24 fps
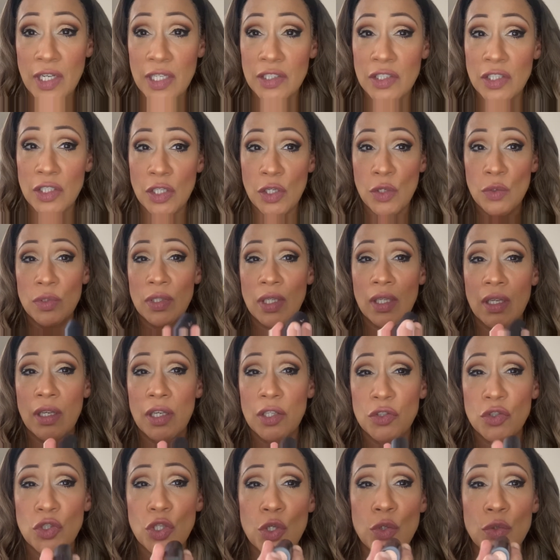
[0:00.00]
to use a
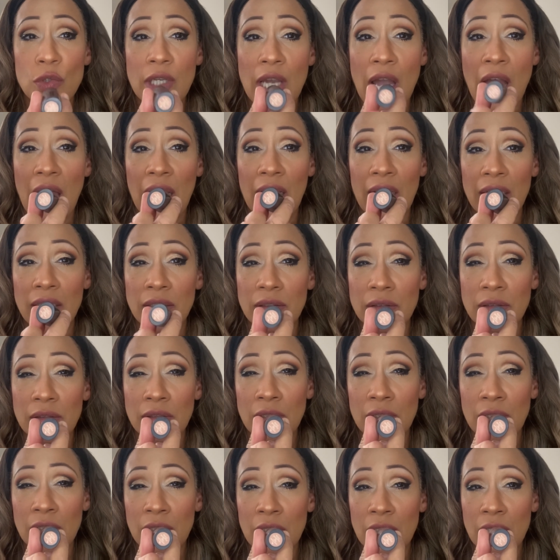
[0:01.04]
nude colour,
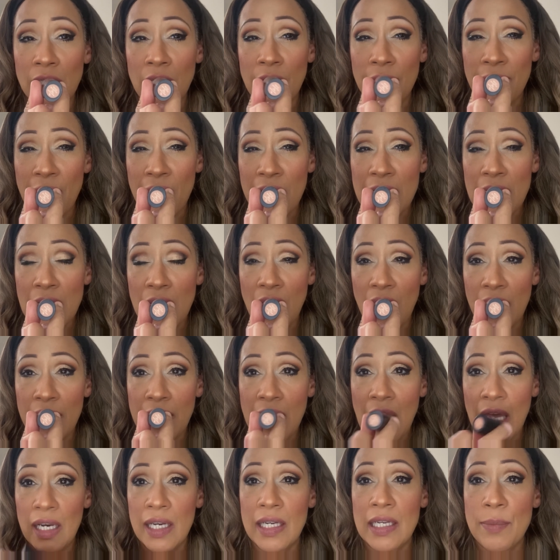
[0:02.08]
a very light
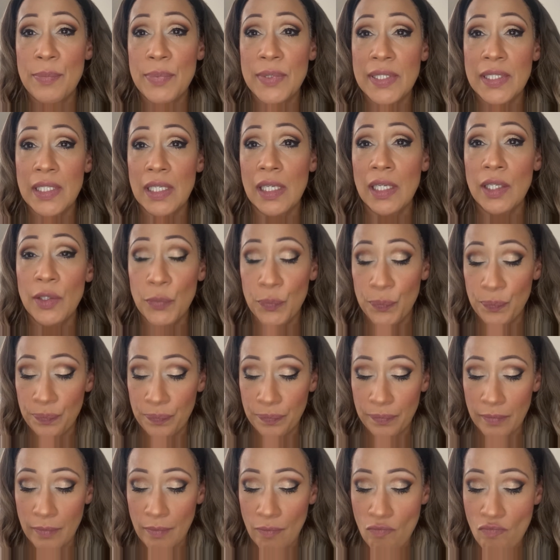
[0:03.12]
colour lipstick
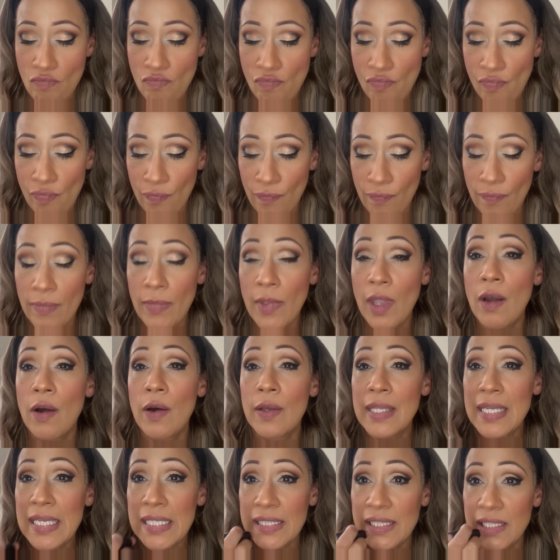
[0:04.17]
on
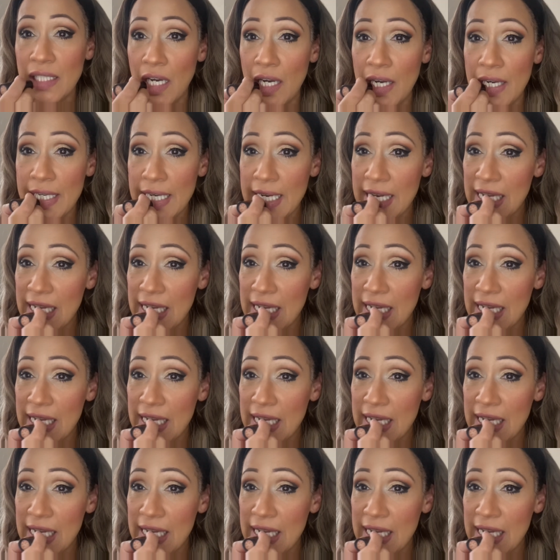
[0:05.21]
the inside.